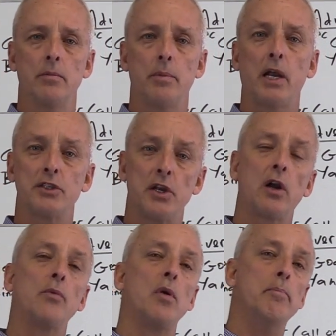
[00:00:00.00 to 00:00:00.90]
because they're
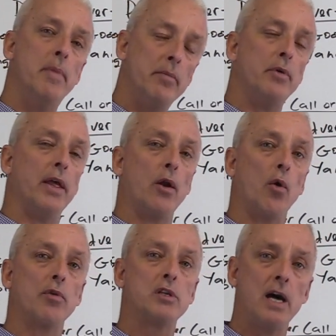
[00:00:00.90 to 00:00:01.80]
going to remember that
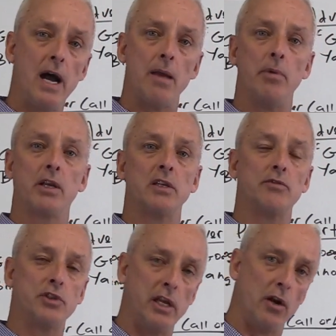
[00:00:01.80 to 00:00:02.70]
over time because they've
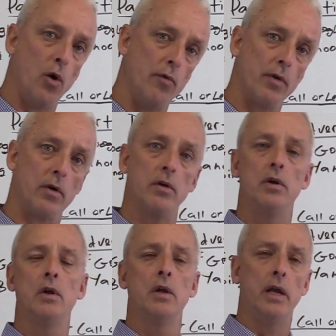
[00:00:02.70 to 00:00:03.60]
seen it over
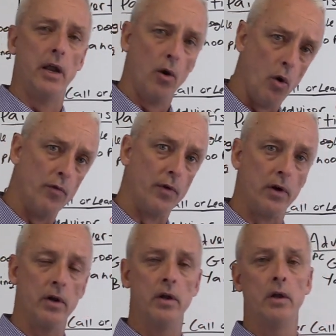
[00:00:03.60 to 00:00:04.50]
and
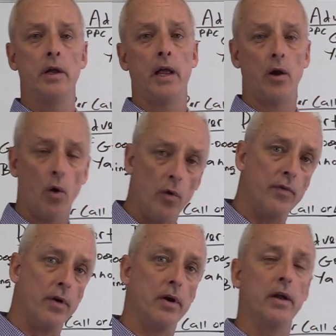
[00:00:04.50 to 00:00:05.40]
over and
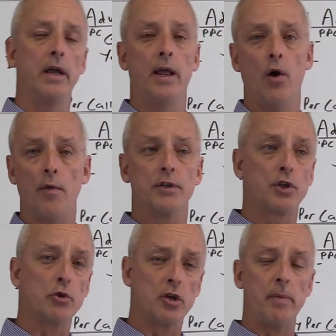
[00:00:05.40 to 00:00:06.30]
over and over.
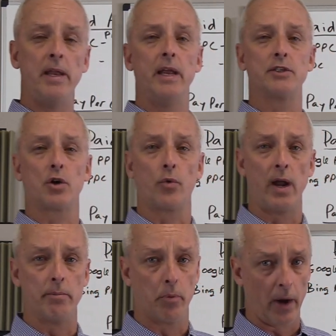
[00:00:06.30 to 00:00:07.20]
Social media is a
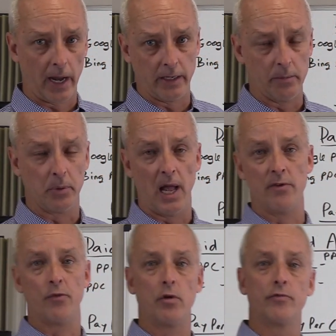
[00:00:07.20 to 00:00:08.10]
great branding
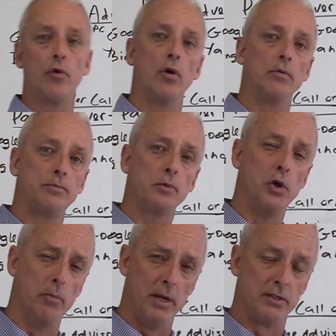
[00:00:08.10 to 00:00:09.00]
platform for
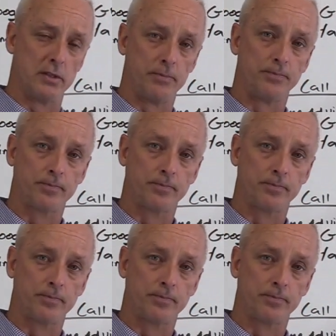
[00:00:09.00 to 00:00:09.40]
your business.